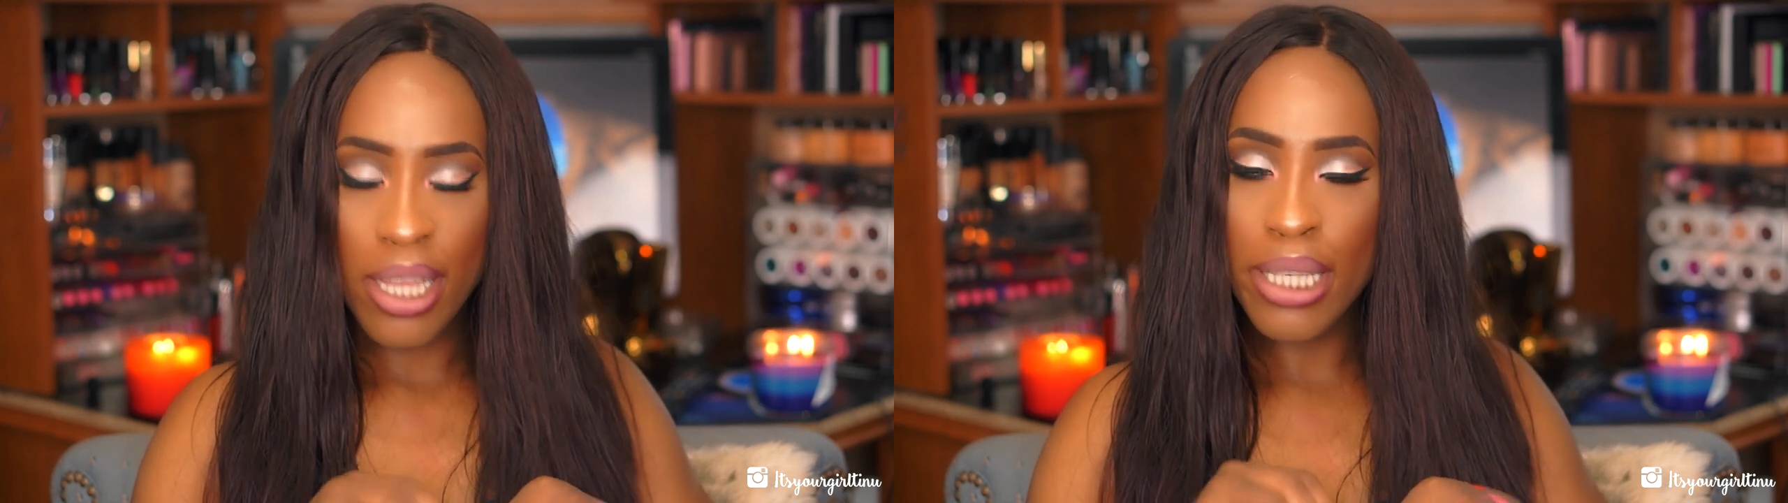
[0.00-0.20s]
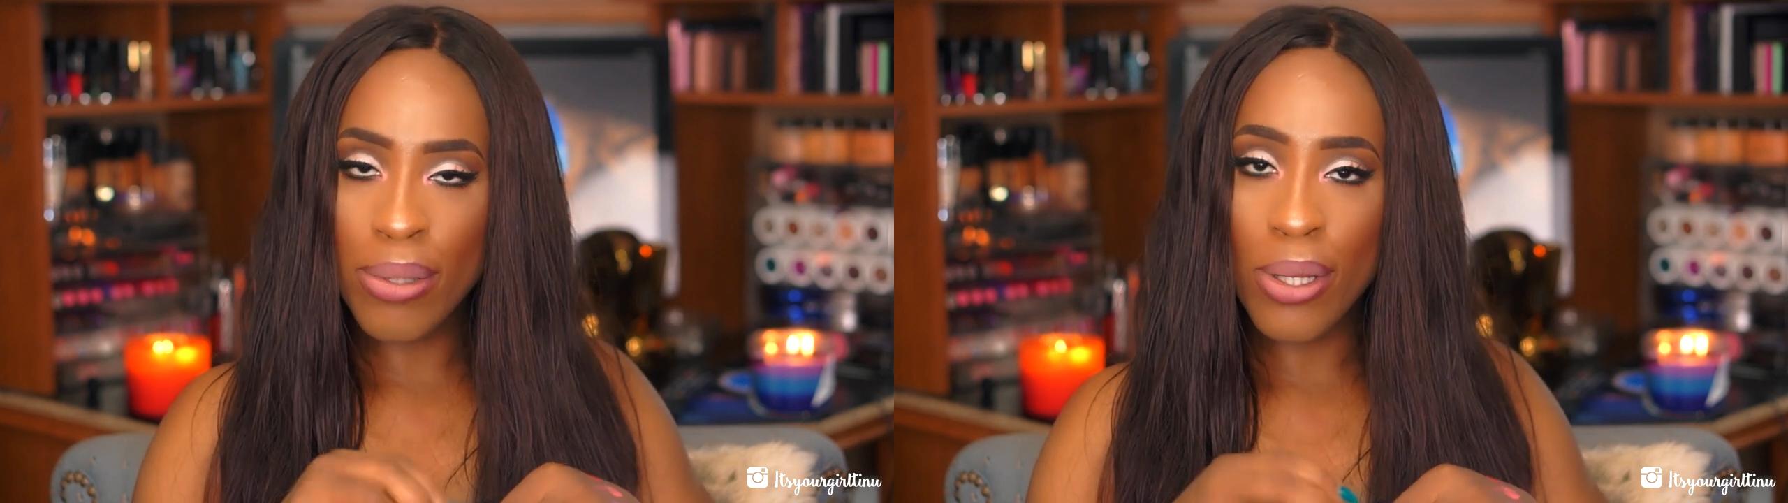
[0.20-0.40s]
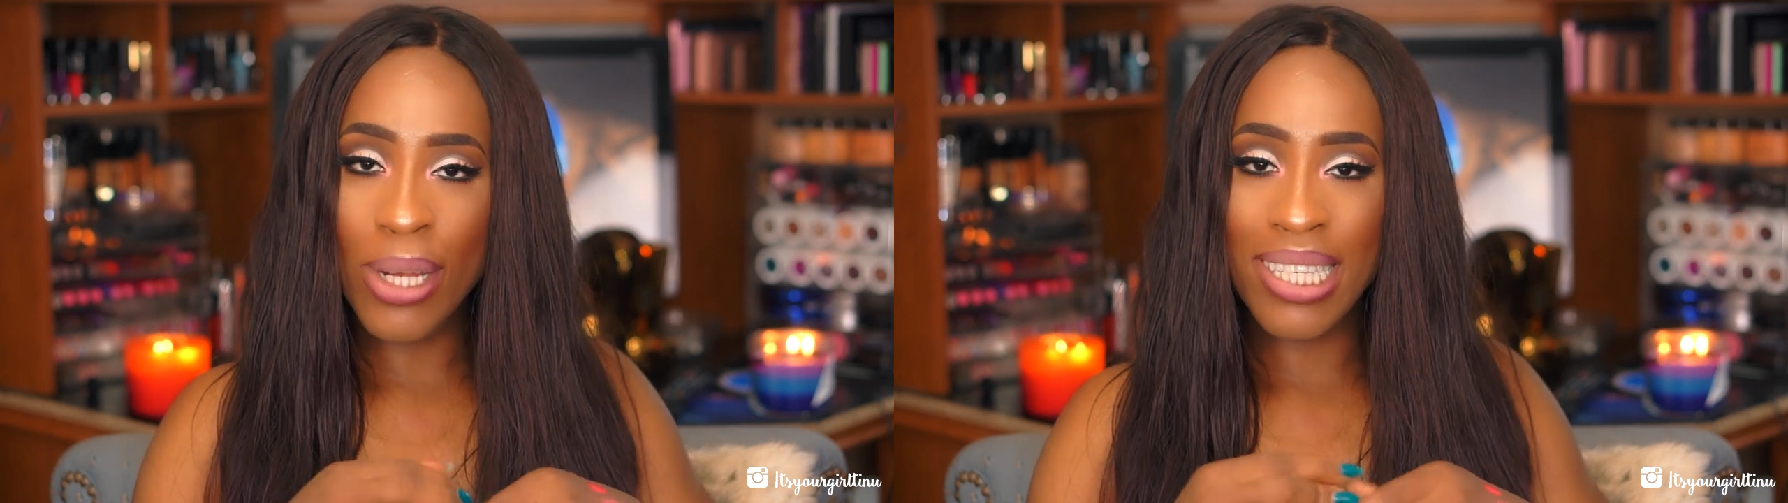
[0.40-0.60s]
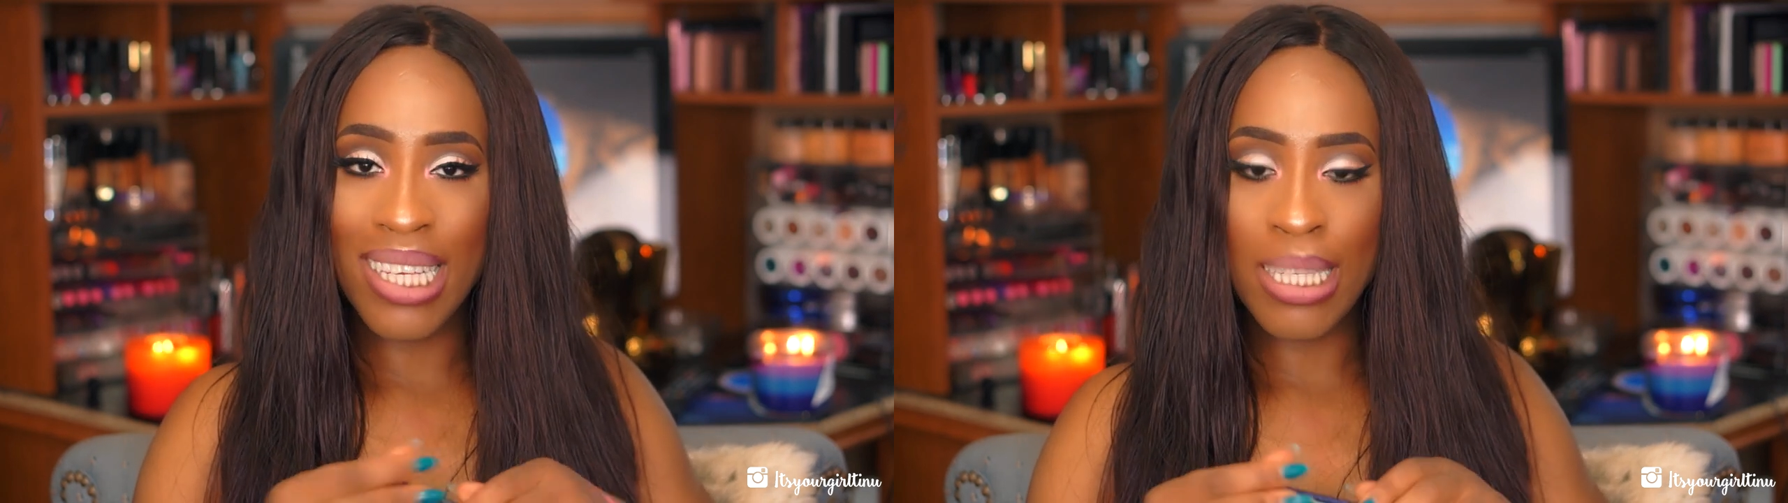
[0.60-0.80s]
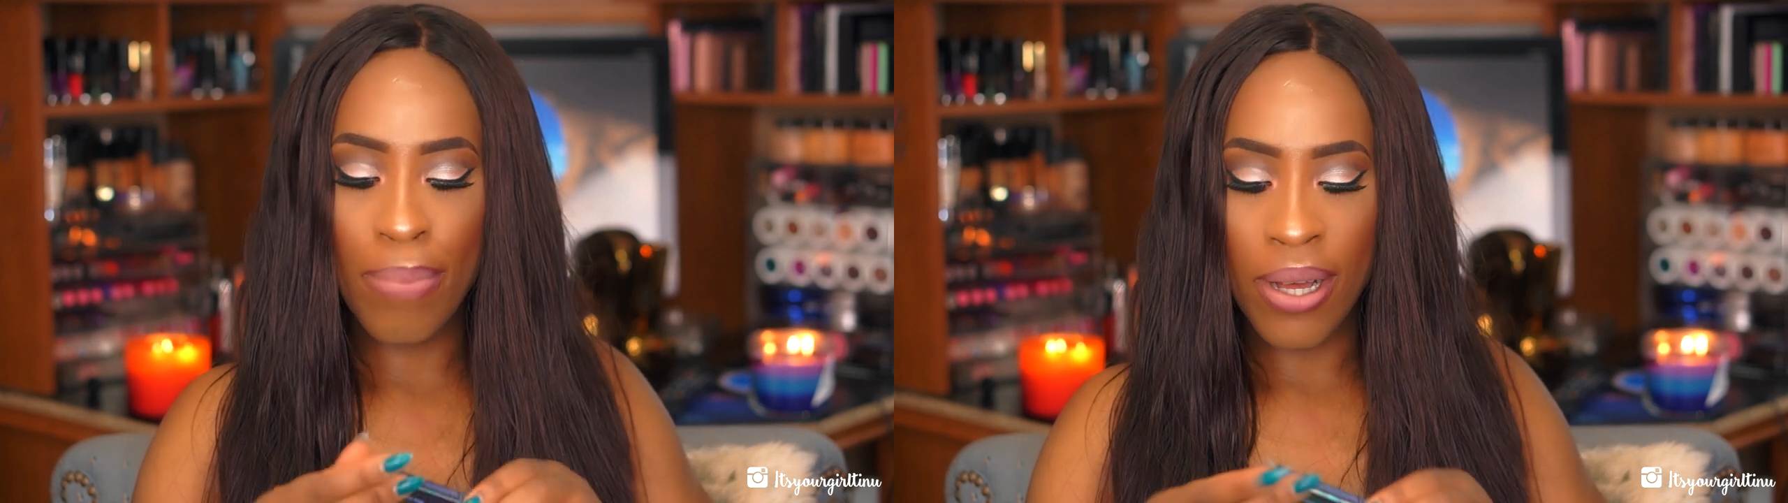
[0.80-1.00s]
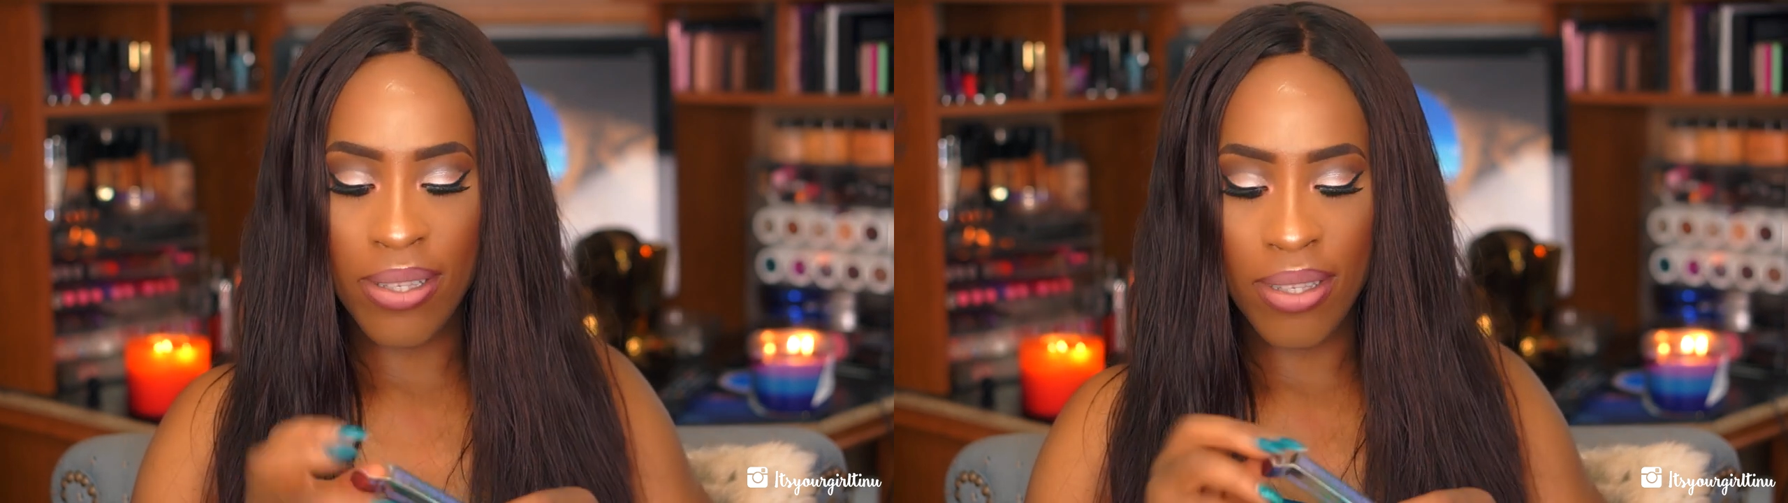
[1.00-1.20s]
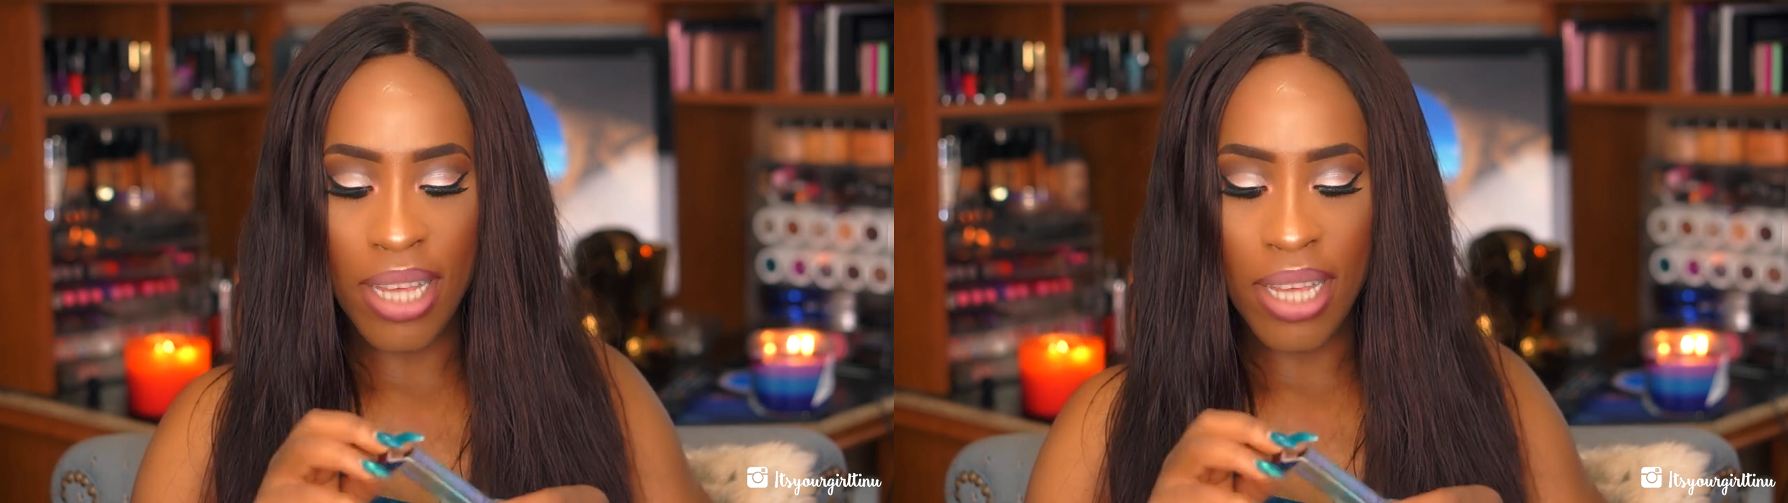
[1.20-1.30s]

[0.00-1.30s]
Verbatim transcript: This was only six bucks,